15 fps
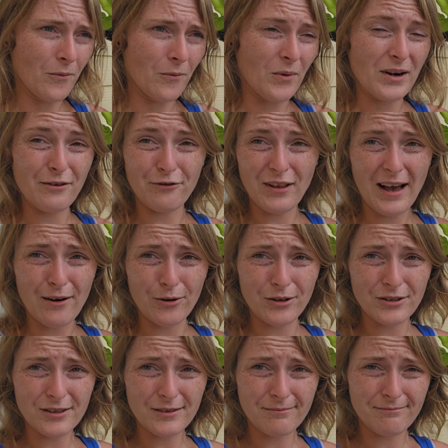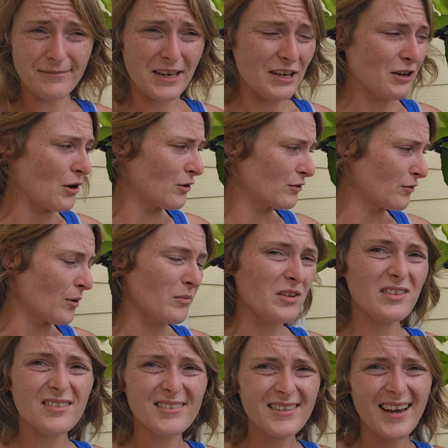When it flowers, it goes from
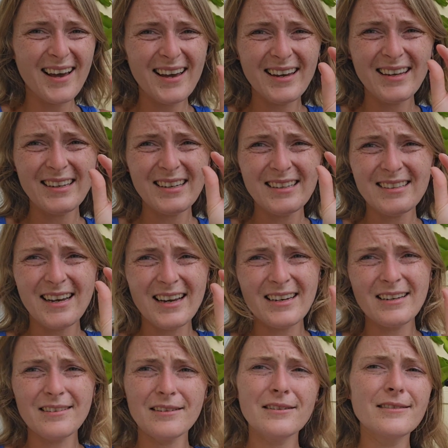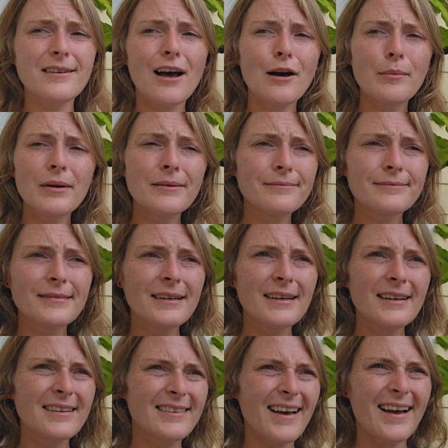this tiny little nub
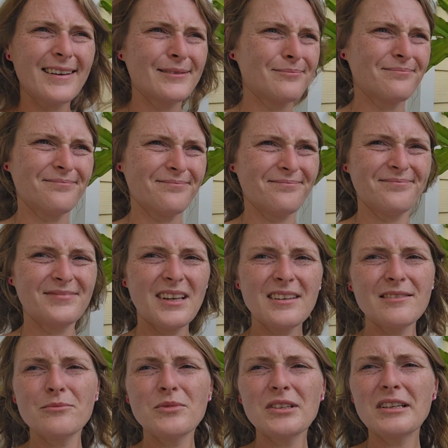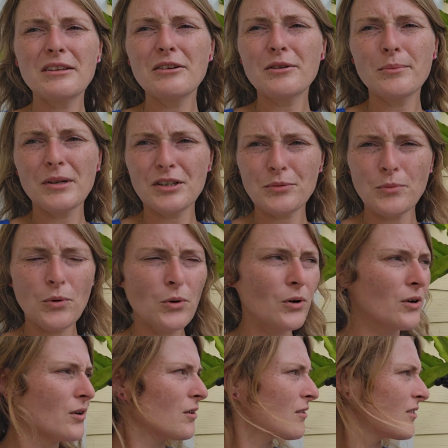that doesn't really look much
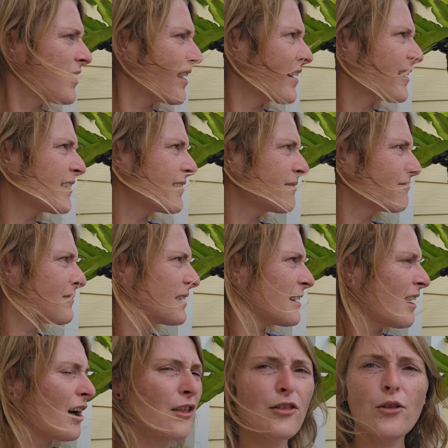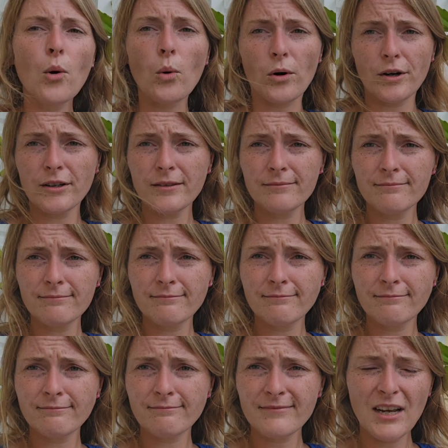more than a thorn
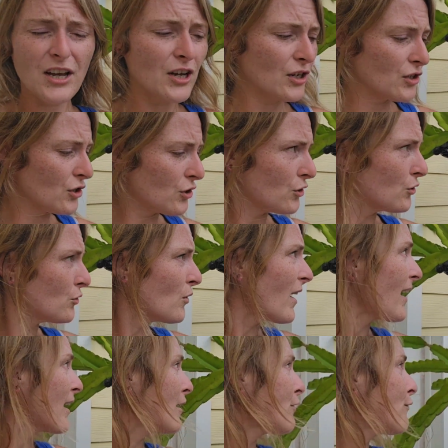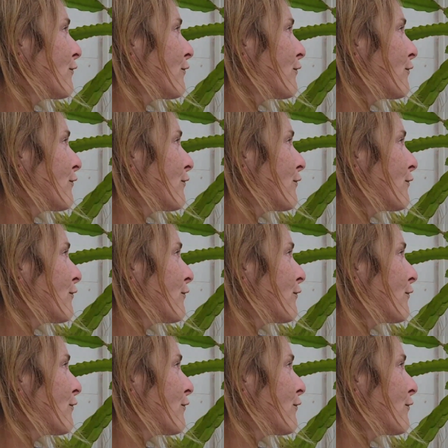to a